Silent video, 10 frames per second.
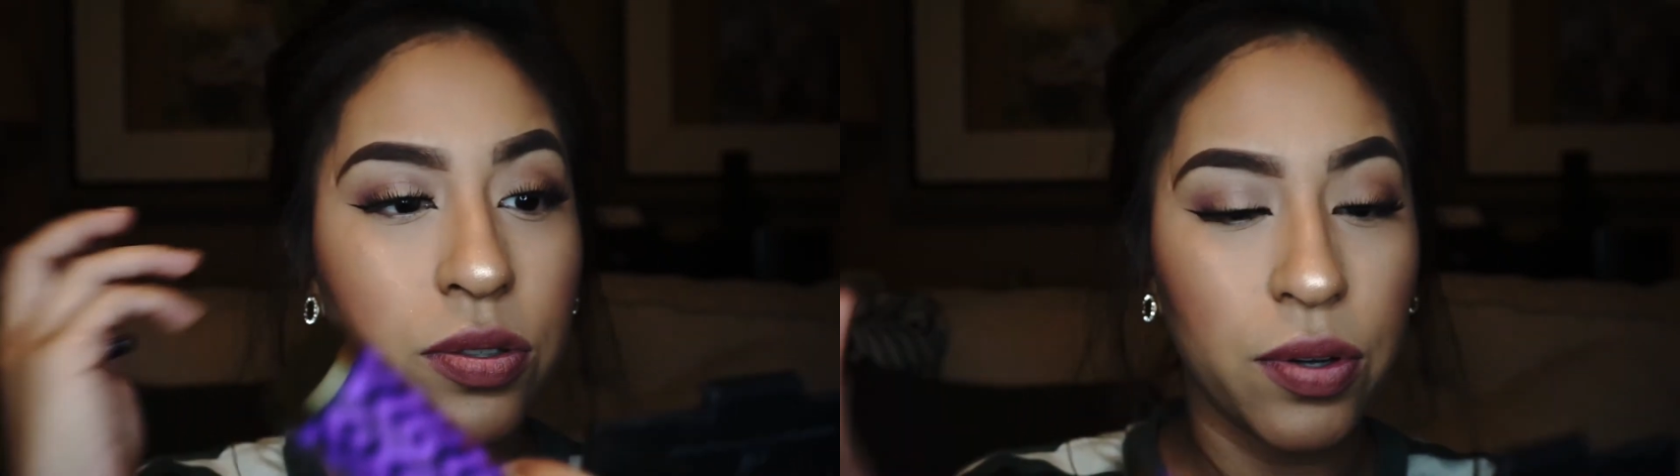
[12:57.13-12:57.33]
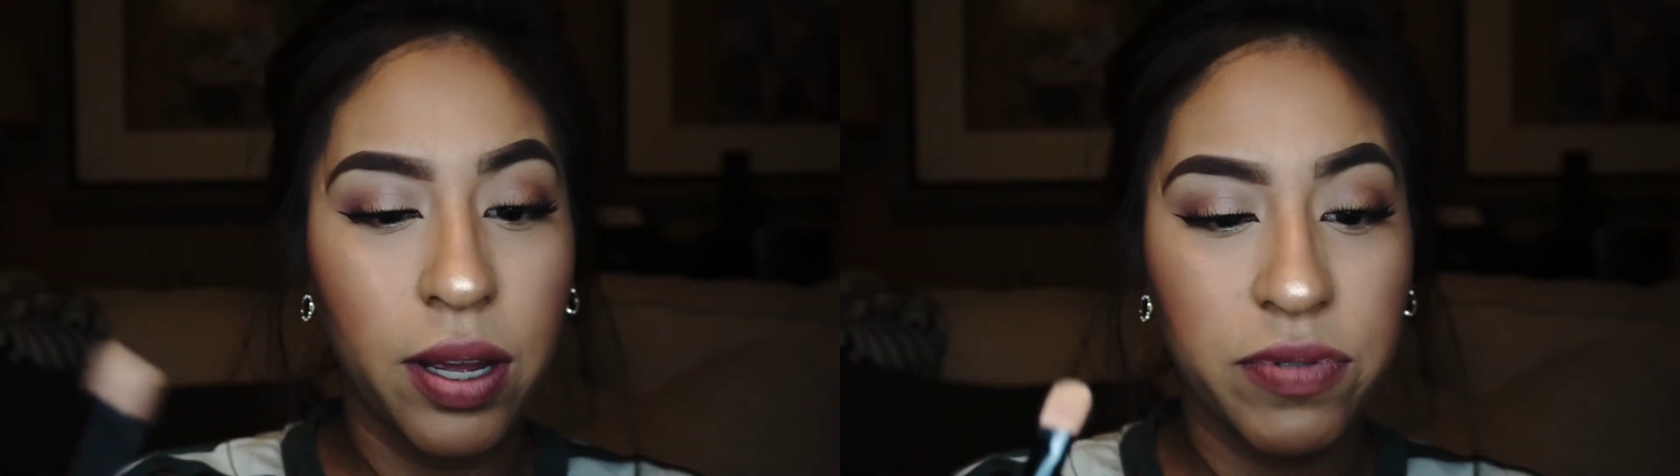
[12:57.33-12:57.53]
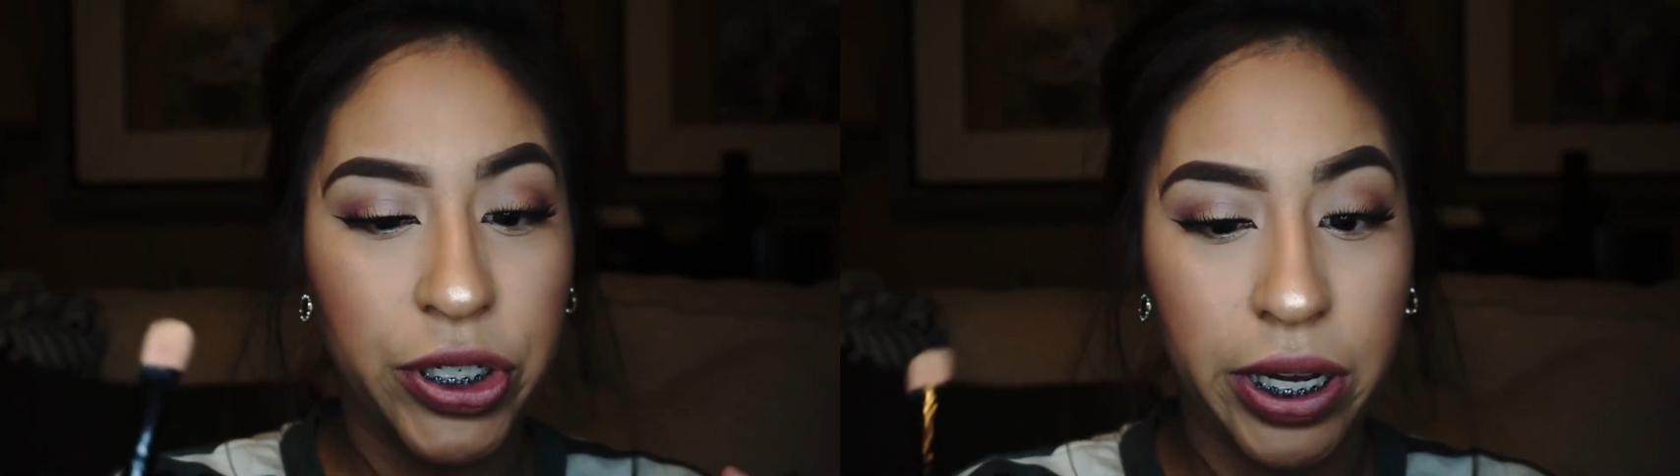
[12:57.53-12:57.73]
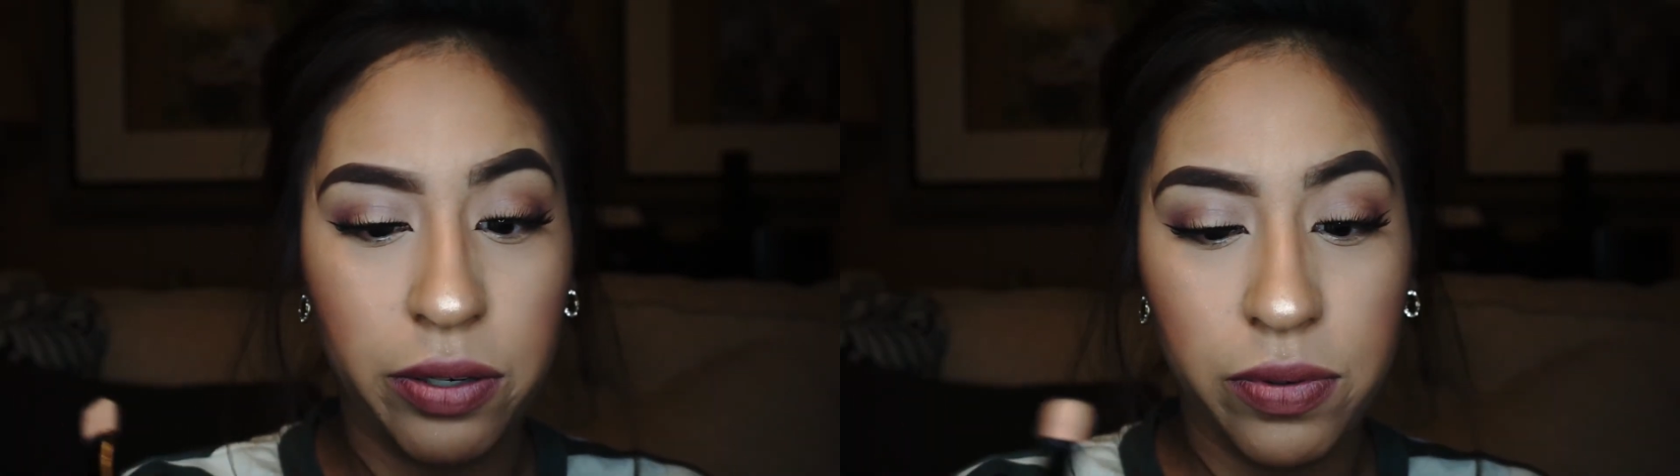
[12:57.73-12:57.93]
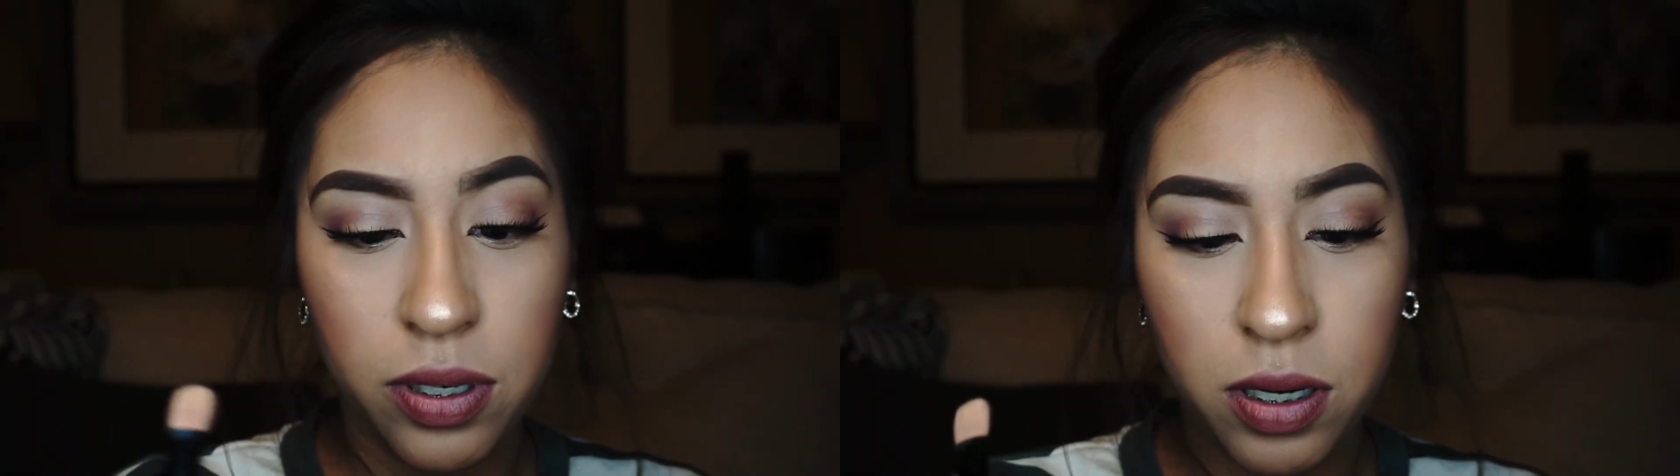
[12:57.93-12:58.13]
don't have
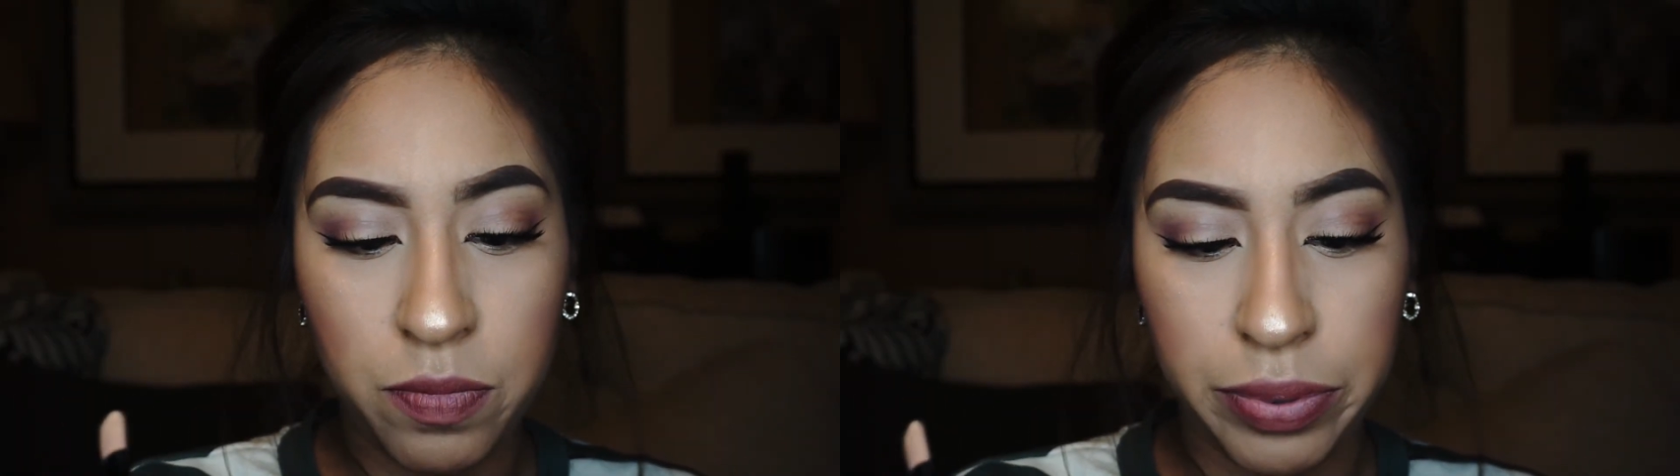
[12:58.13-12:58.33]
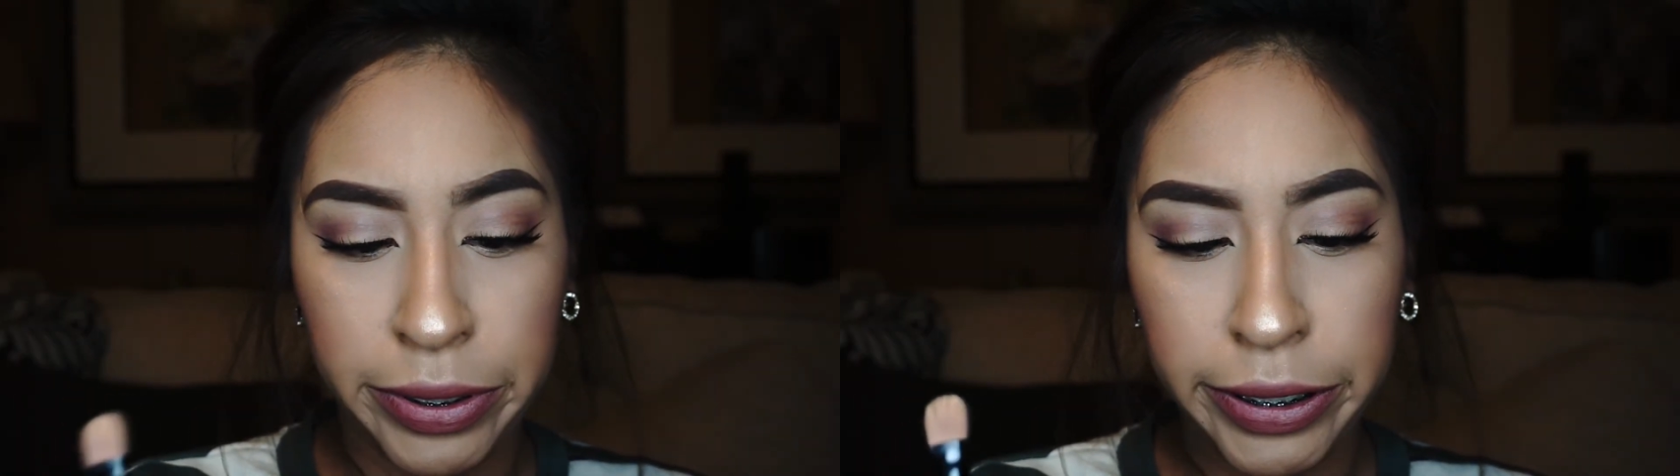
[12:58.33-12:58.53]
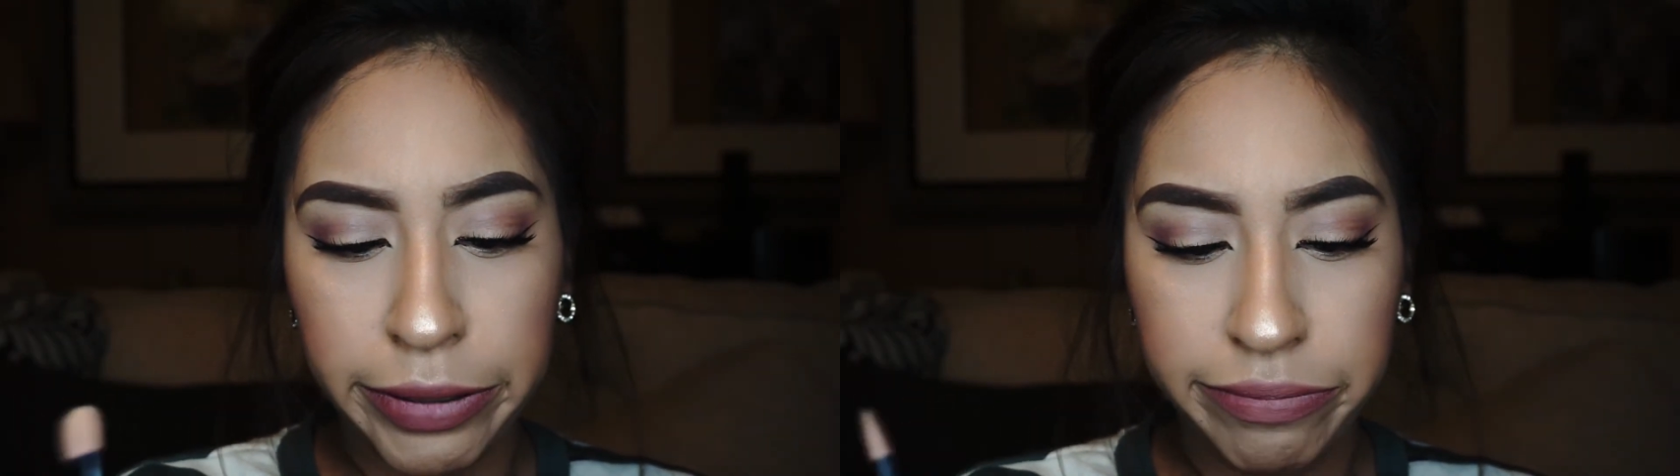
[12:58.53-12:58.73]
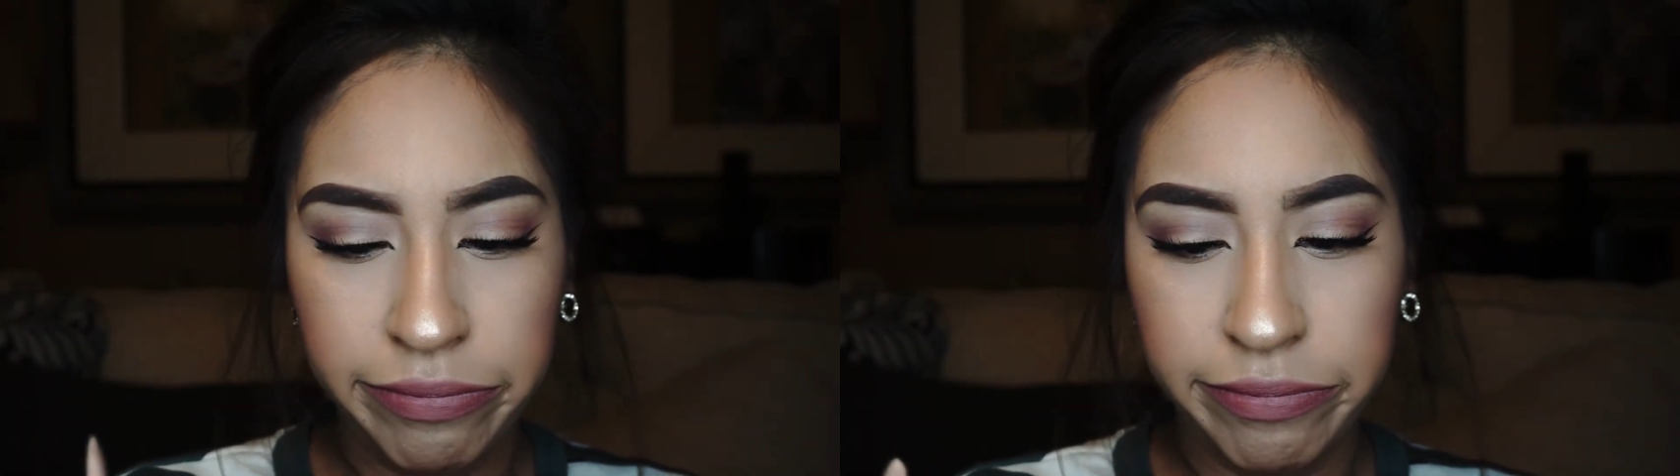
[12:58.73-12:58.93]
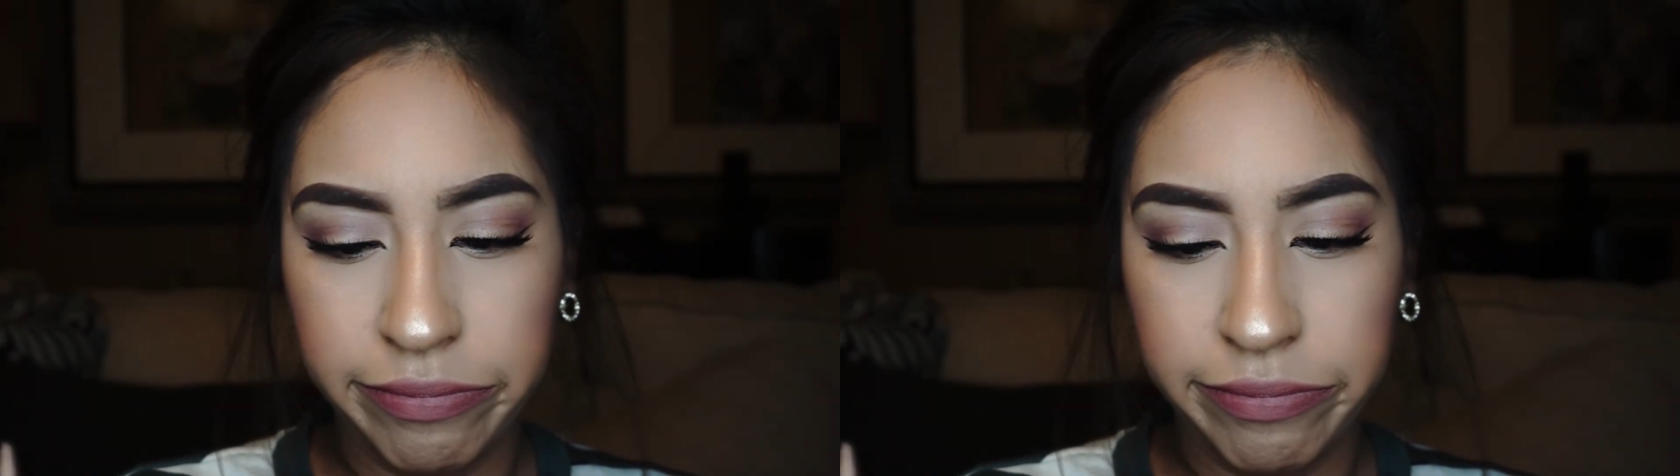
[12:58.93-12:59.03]
shadow on, but I'm